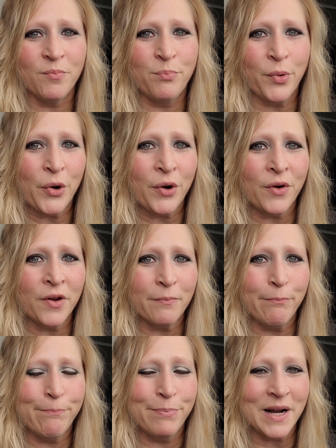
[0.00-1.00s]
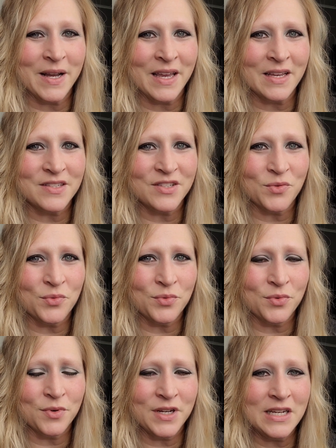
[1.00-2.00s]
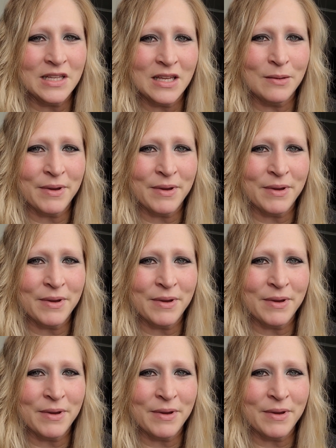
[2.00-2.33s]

bird bites, really